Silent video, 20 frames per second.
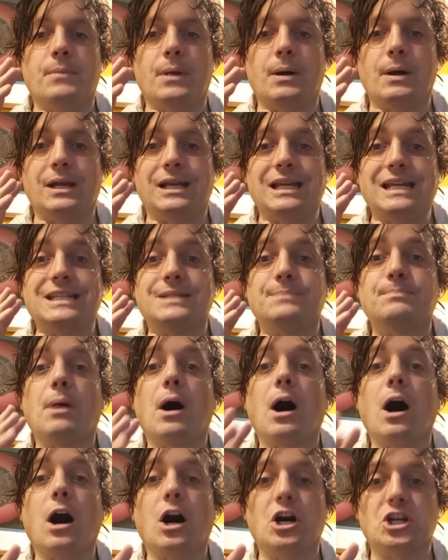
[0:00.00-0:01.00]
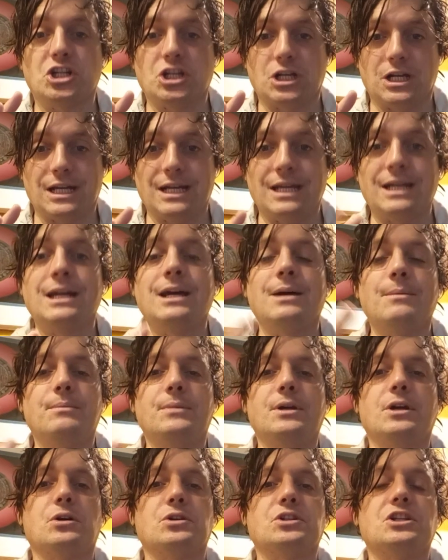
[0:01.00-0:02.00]
at least partially
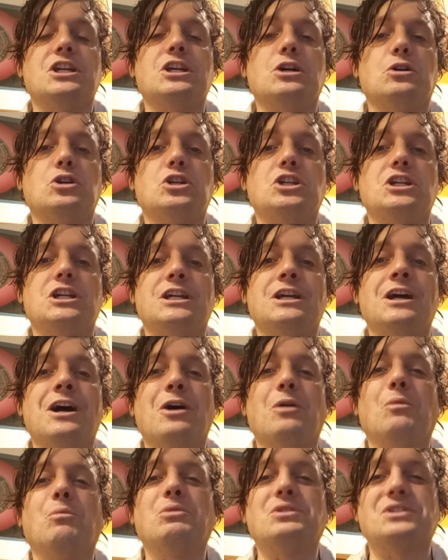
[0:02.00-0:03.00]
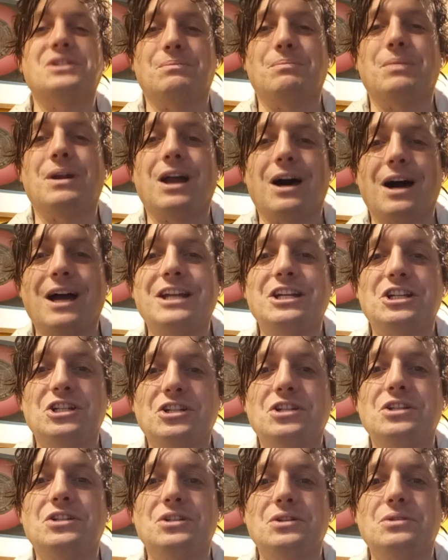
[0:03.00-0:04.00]
because he or she was obliged
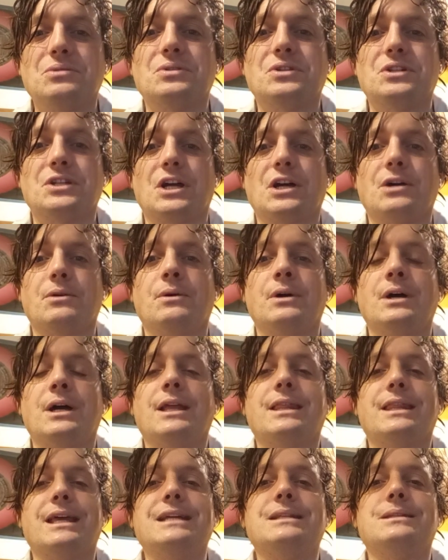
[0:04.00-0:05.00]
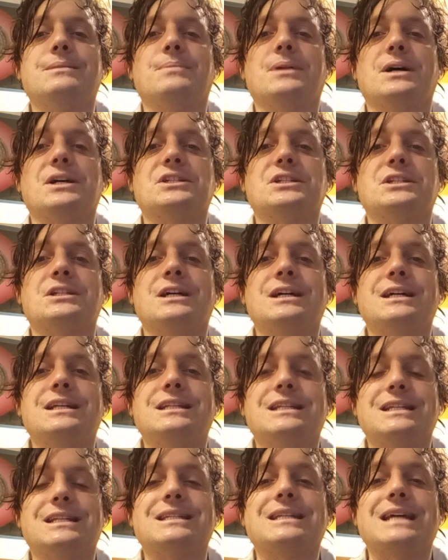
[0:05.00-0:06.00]
to do so. The person
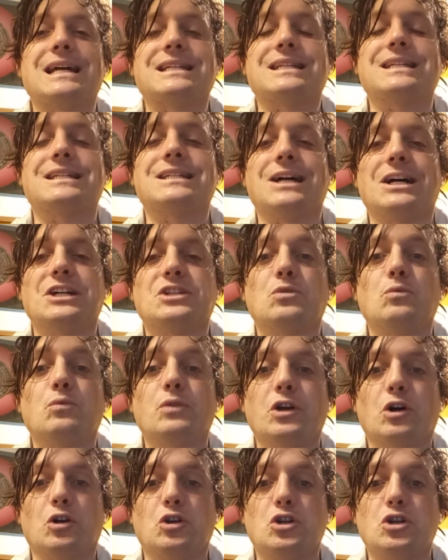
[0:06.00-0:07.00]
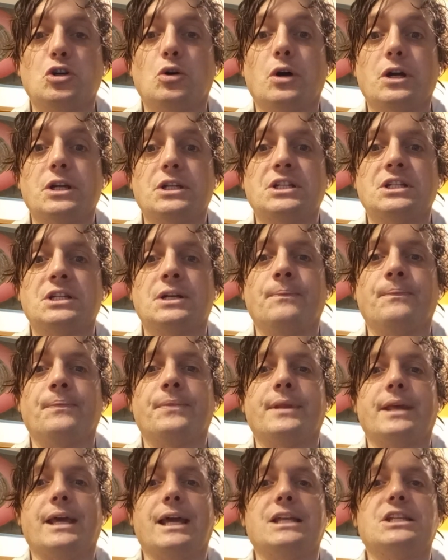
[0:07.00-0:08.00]
didn't exercise a real choice
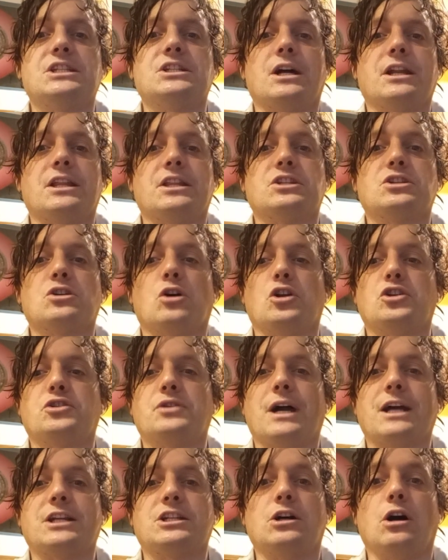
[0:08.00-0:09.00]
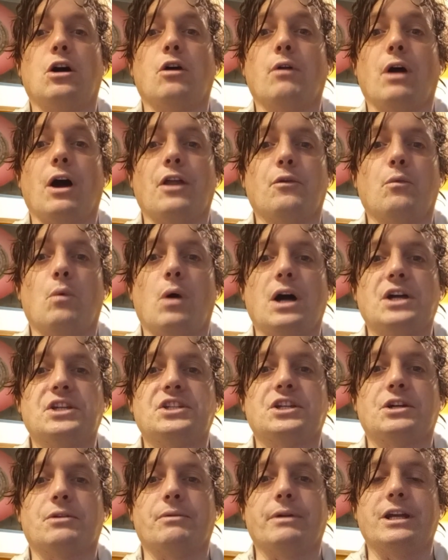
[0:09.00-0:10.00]
in signing this contract or
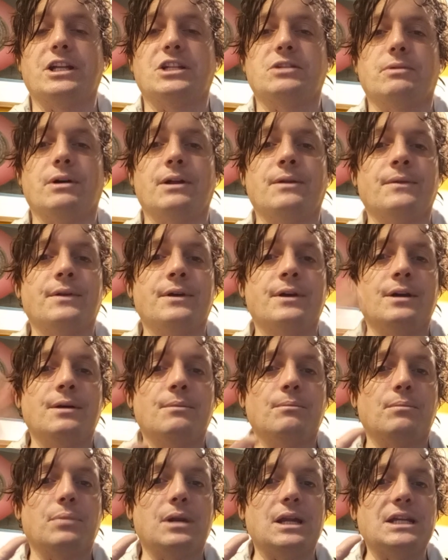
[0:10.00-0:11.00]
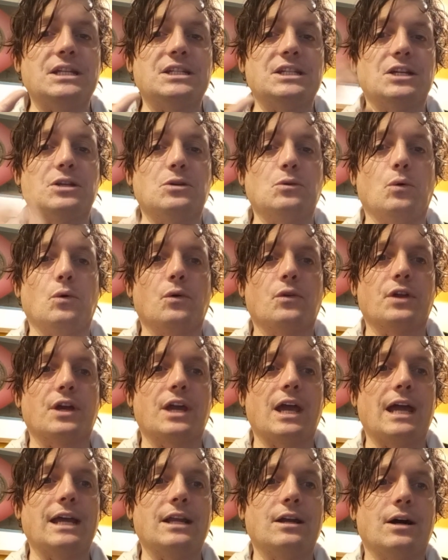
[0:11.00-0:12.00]
otherwise agreeing to it. Please ignore the
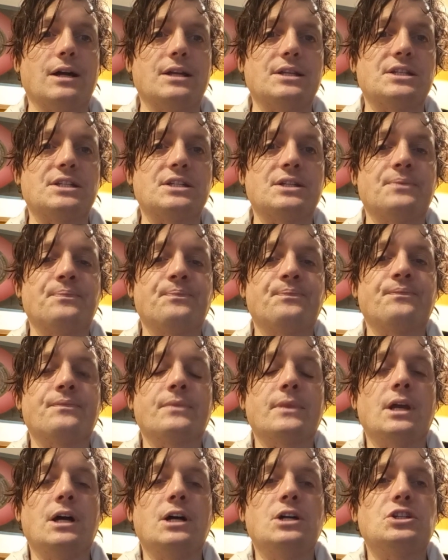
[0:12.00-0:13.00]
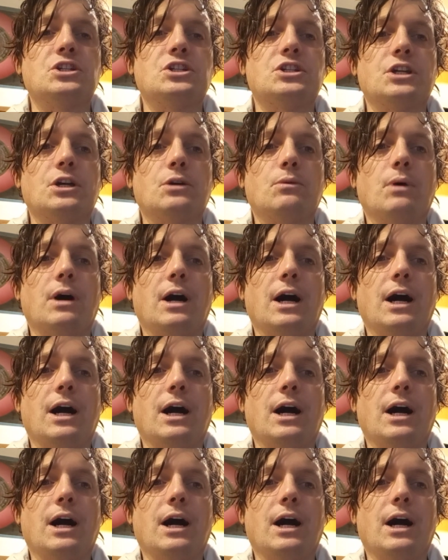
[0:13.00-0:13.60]
canines. So